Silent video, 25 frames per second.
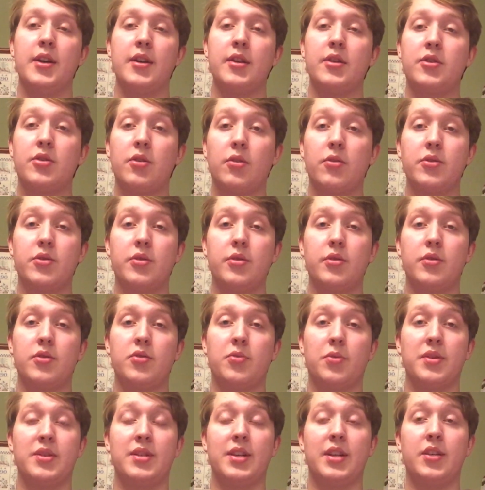
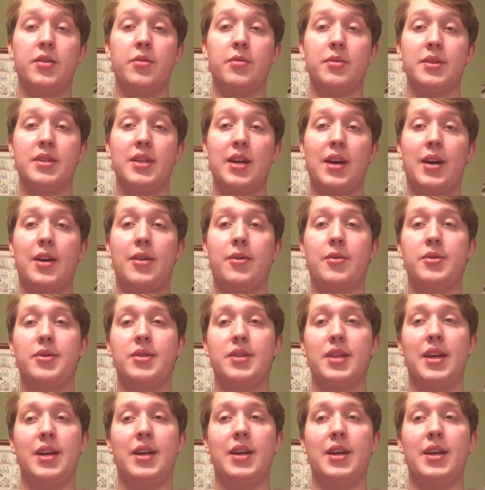soldiers were sent to his house